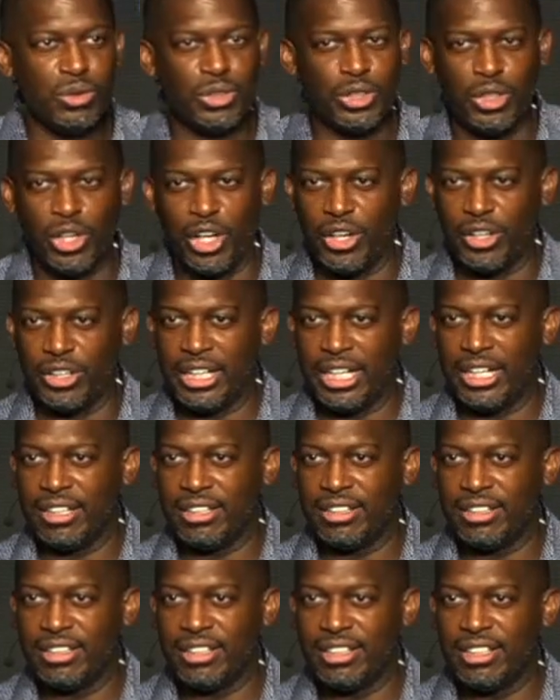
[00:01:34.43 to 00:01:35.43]
you heard that?
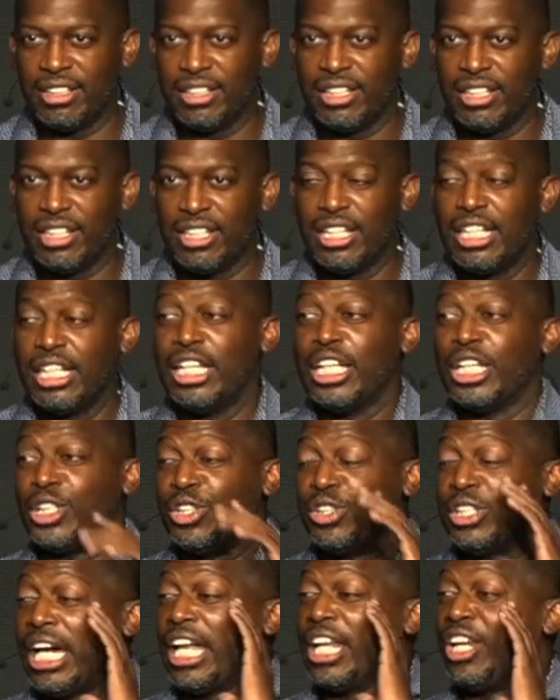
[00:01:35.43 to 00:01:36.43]
You
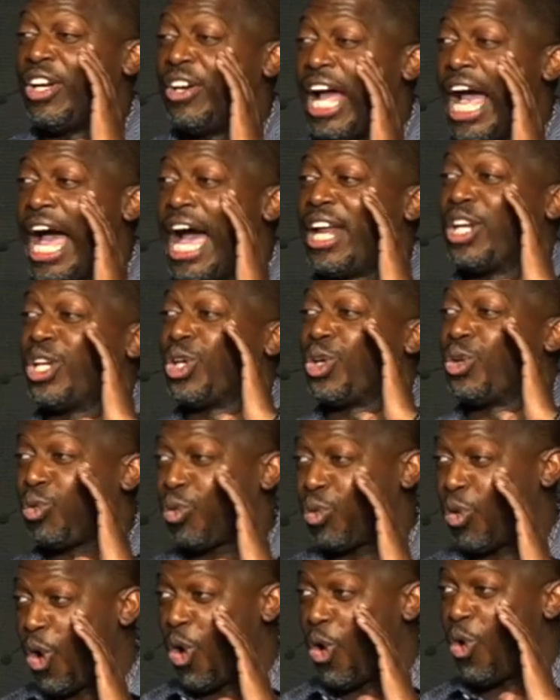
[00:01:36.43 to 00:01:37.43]
got to learn how to
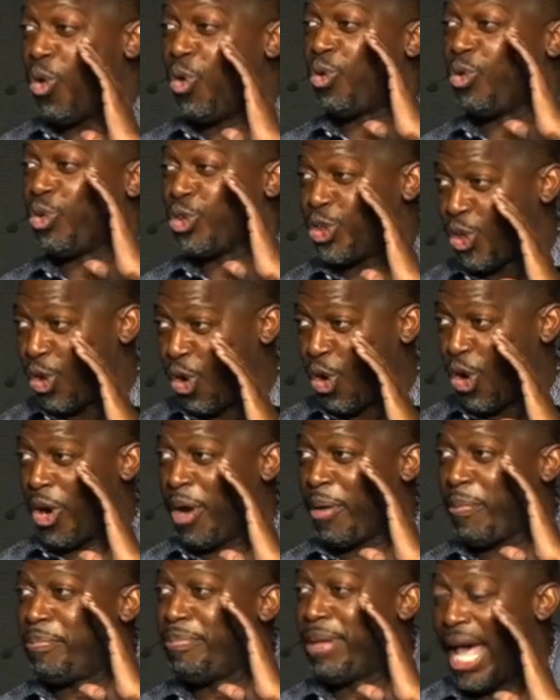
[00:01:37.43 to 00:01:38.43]
grow
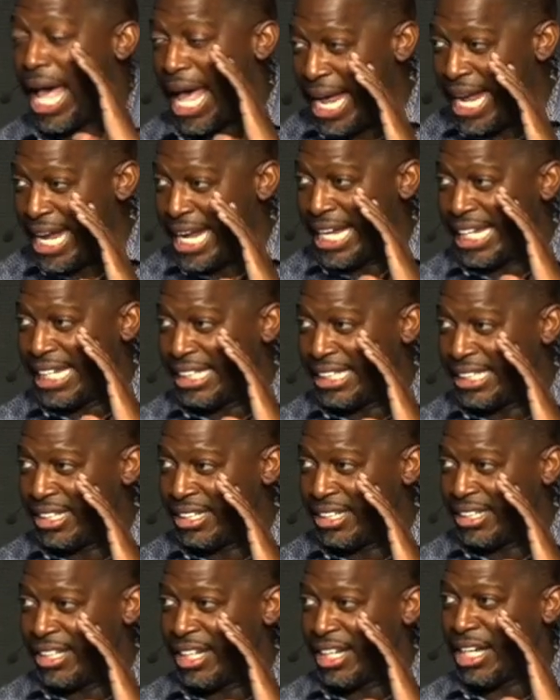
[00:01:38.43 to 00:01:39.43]
your pain
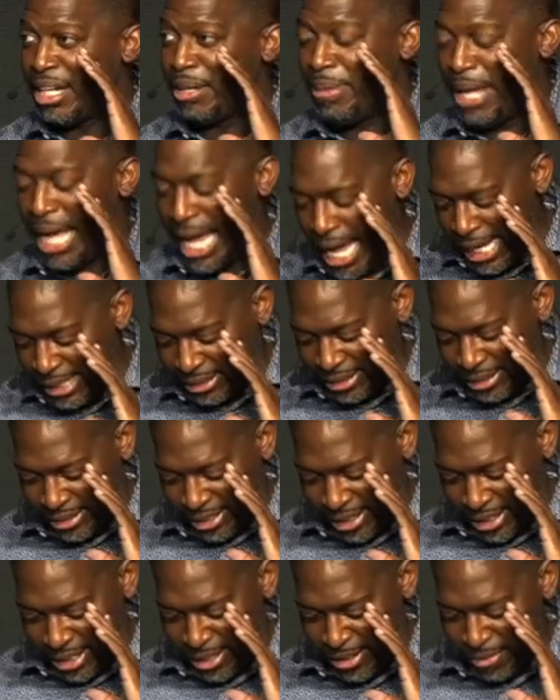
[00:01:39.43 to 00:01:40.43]

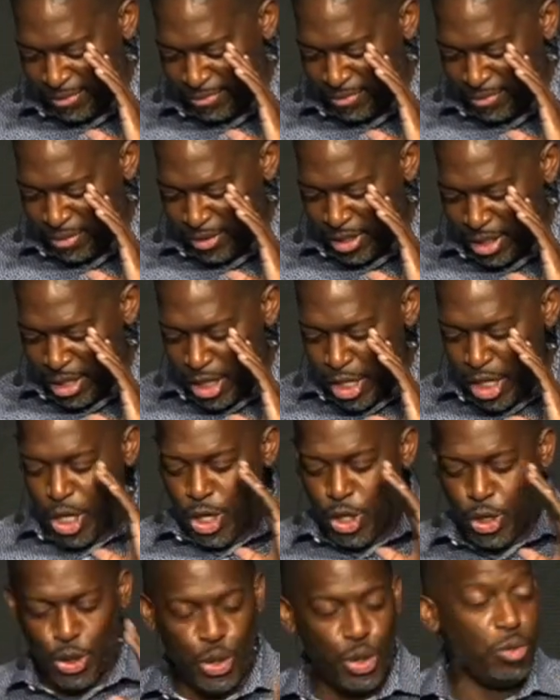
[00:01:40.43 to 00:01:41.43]
capacity.
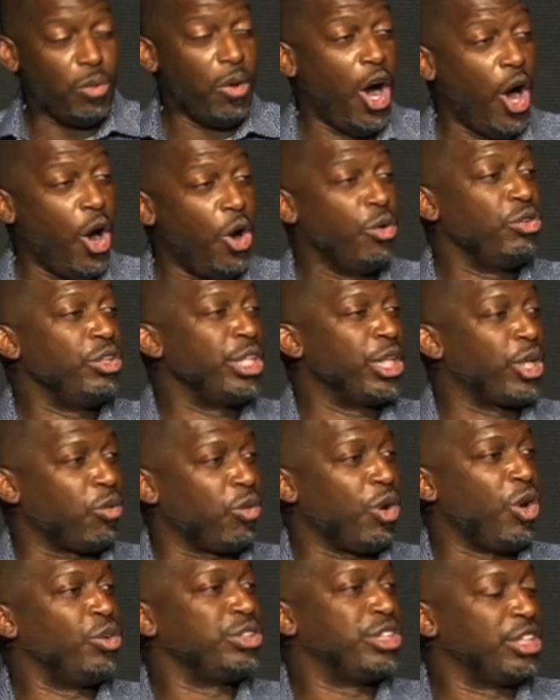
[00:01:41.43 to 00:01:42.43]
You will only
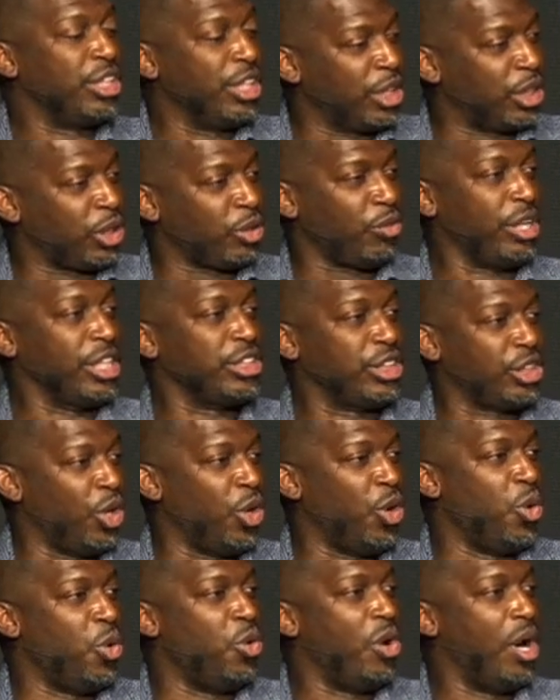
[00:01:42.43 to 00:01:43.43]
grow to the
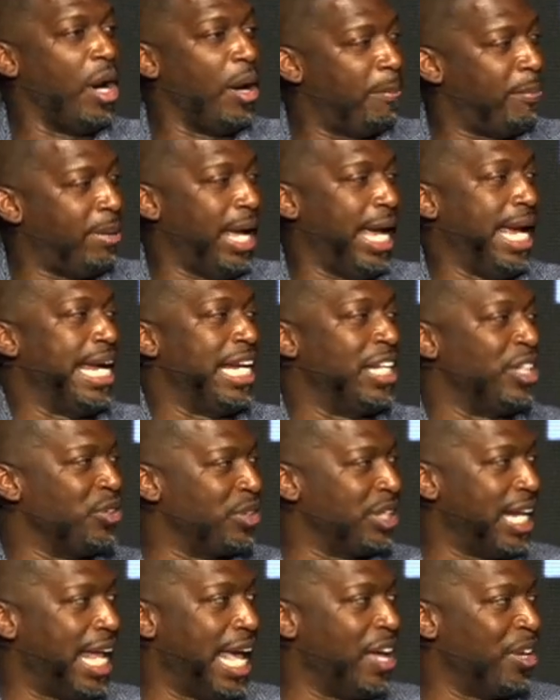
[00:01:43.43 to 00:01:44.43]
threshold of pain you
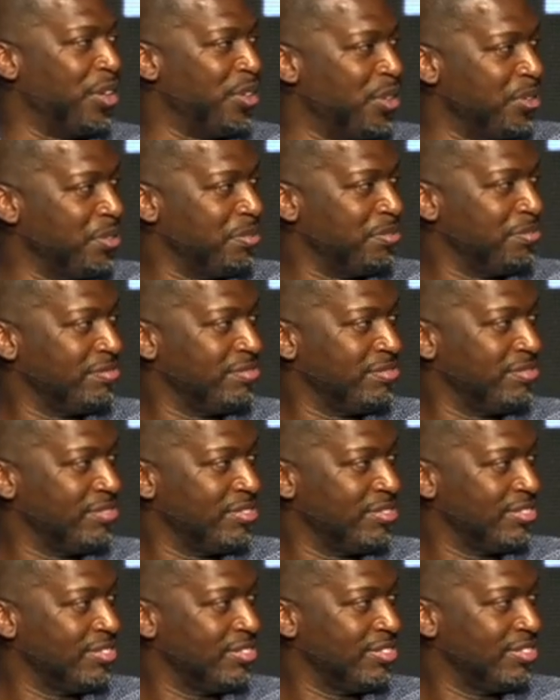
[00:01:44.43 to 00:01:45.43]
can handle.
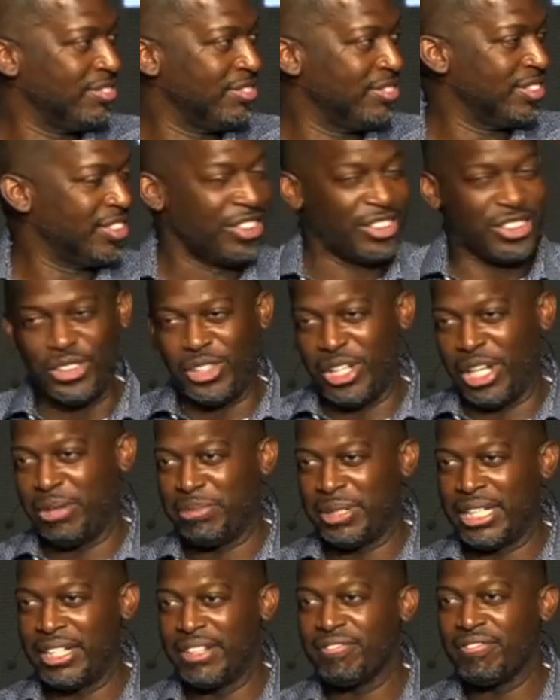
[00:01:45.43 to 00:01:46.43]
You, you hear
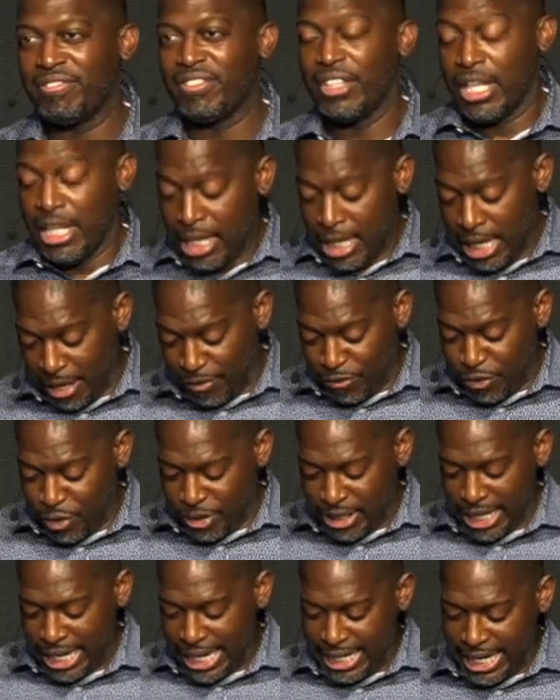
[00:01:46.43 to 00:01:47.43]
me? If you
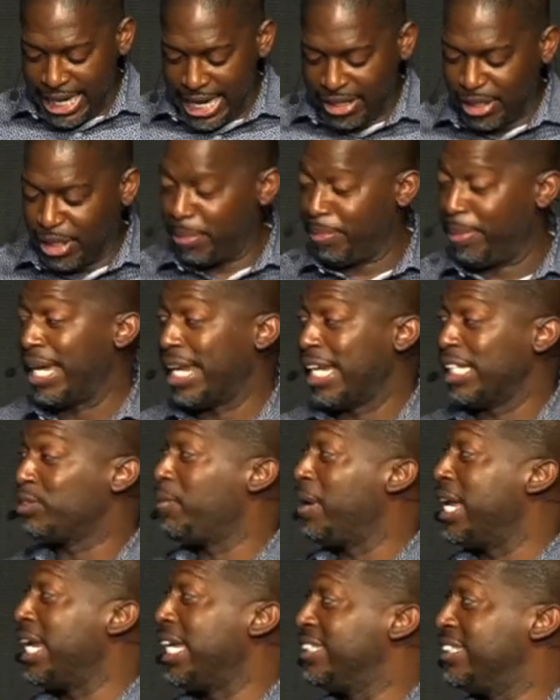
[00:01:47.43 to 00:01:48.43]
can't handle the pain, that's
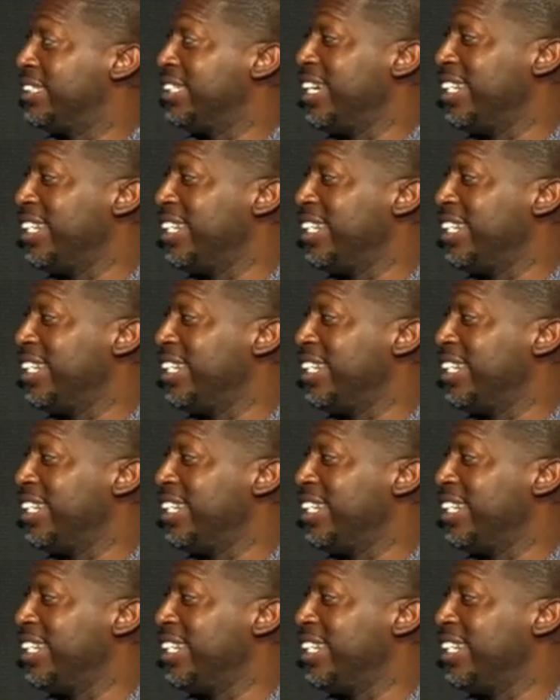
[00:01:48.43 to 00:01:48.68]
why they say